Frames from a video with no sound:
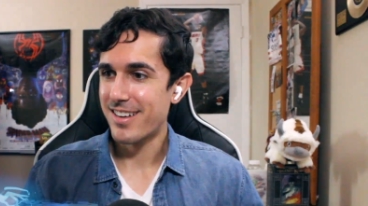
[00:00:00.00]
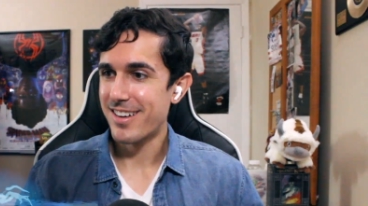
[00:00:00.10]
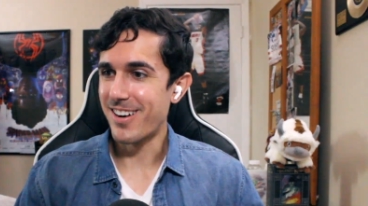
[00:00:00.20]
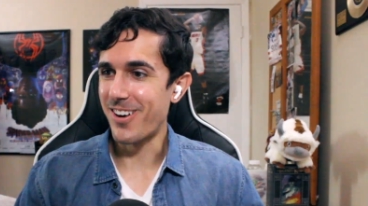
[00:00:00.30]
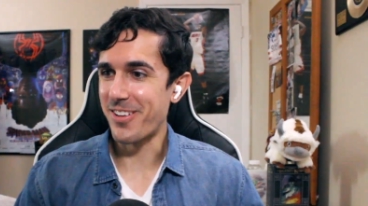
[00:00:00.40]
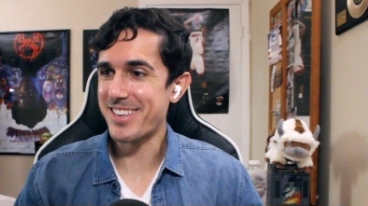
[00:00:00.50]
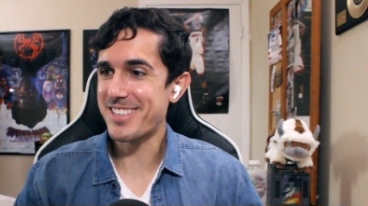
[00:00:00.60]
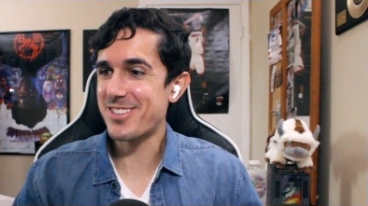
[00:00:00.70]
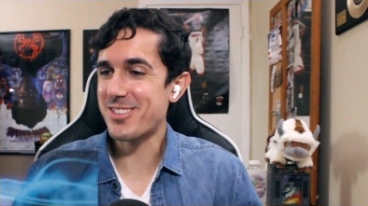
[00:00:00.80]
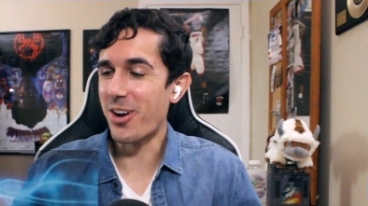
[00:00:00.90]
Oh, this
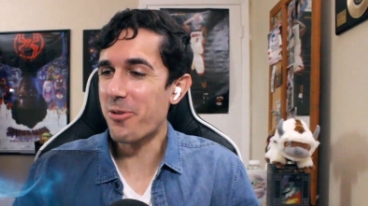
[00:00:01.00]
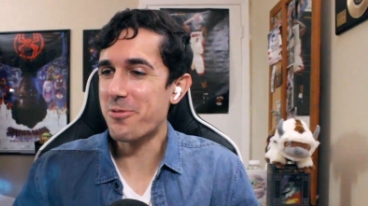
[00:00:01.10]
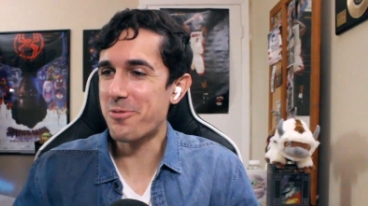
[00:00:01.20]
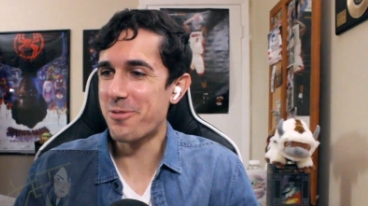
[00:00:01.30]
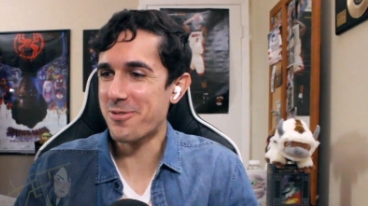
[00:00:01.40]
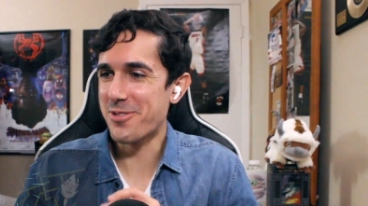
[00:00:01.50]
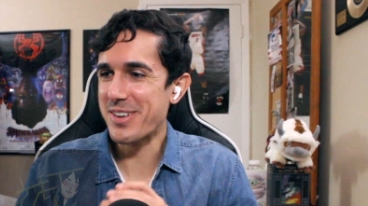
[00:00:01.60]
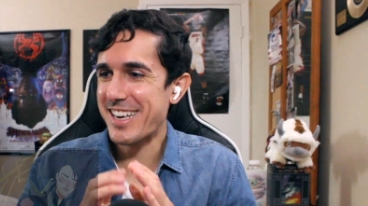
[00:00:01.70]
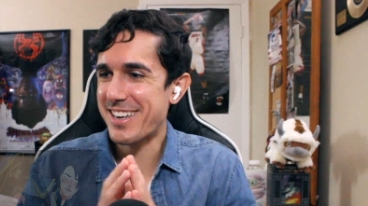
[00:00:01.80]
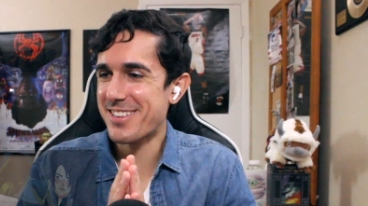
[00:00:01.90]
is so cool. So we
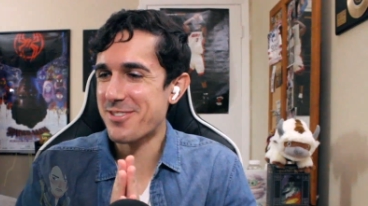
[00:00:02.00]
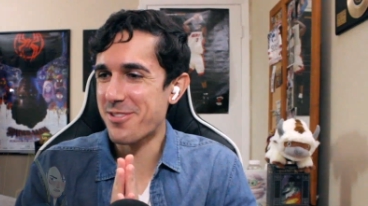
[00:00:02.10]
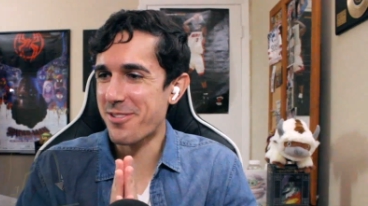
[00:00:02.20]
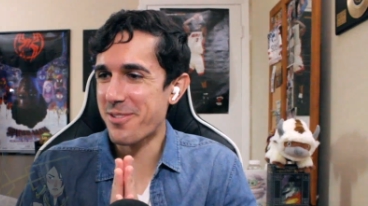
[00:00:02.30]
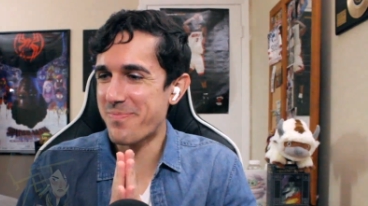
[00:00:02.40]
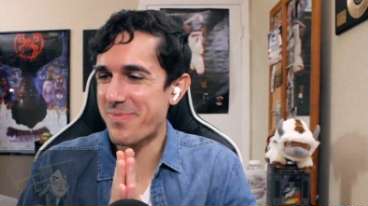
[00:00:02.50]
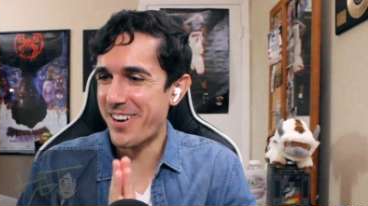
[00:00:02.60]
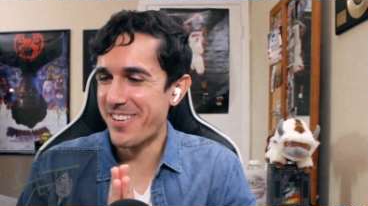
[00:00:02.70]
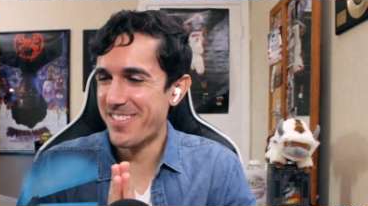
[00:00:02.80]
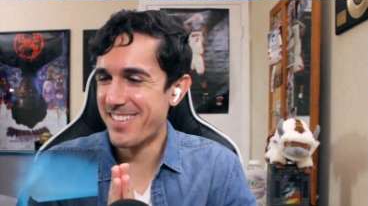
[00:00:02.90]
can control the
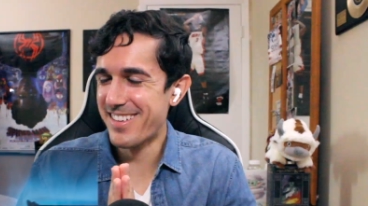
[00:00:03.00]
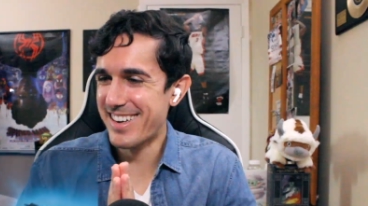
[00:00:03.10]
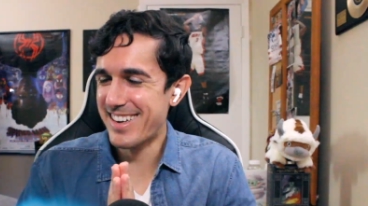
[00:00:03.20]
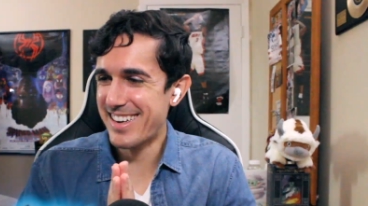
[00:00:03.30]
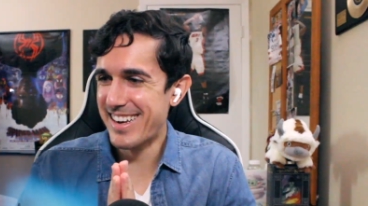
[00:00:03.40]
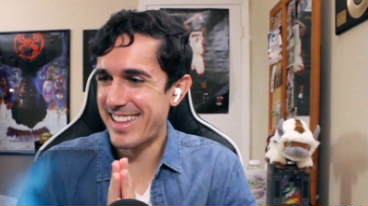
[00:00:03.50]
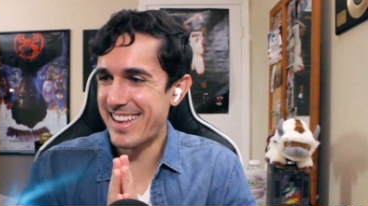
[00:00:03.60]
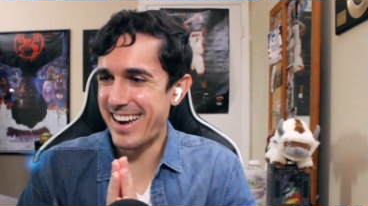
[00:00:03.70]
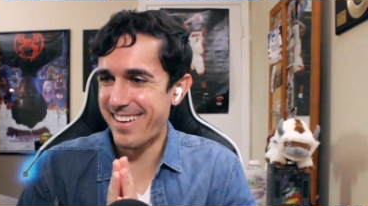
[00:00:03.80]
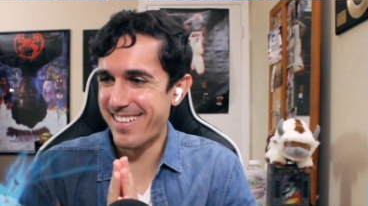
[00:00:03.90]
bow and
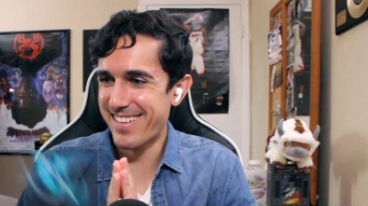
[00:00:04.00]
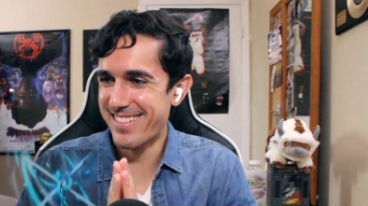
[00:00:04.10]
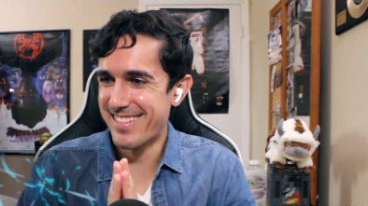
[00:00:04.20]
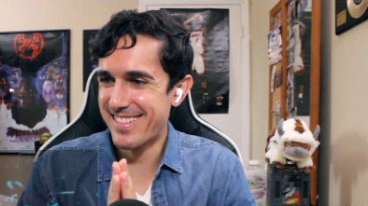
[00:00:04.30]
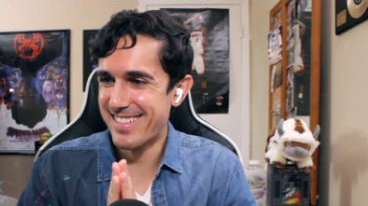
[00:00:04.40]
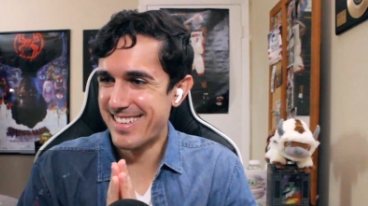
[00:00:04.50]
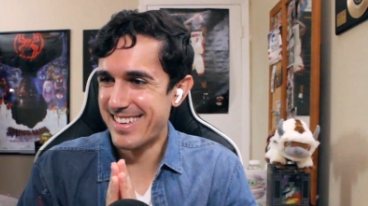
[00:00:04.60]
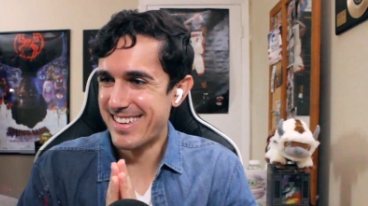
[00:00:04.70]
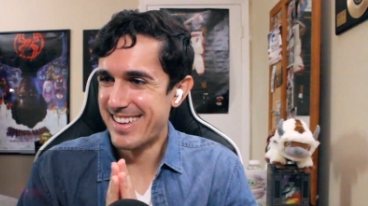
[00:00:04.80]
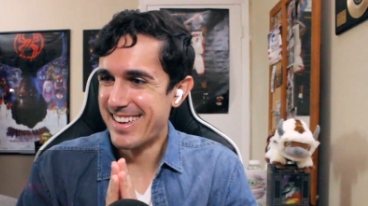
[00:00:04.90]
the arrow.
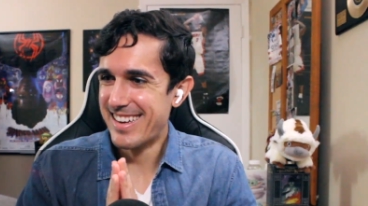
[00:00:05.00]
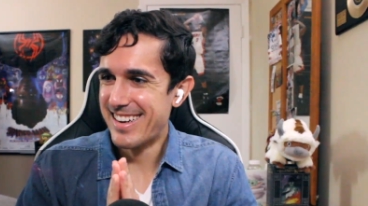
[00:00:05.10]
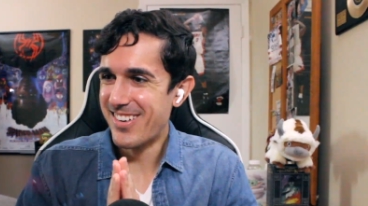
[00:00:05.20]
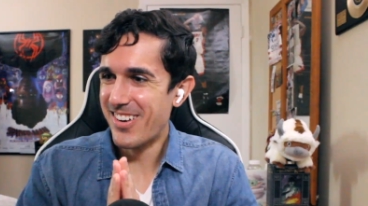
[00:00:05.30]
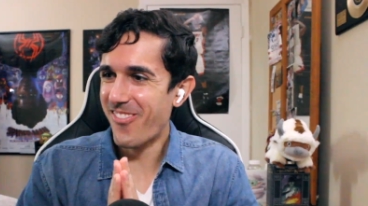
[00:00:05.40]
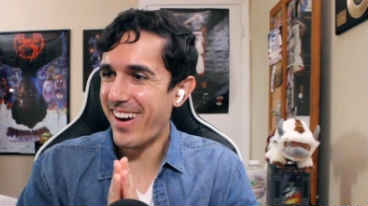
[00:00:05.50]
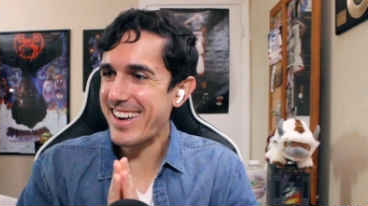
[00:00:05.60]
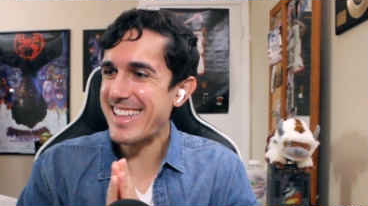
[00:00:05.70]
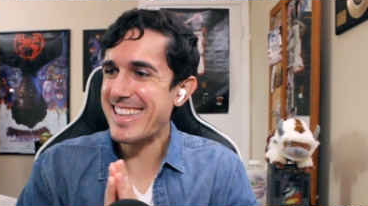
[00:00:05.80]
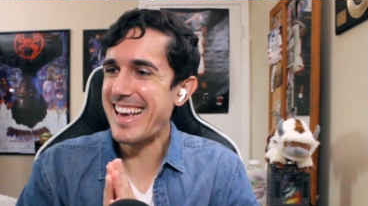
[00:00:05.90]
Right
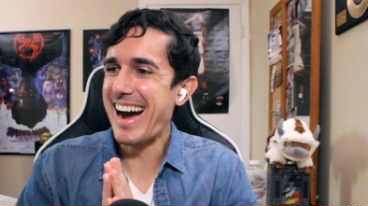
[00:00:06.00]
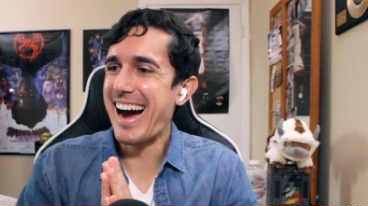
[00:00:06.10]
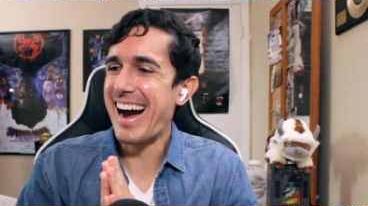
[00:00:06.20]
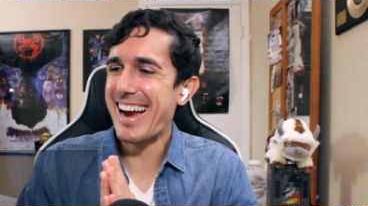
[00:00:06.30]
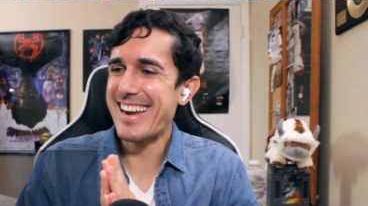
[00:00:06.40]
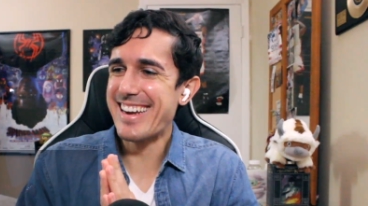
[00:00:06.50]
in the eye.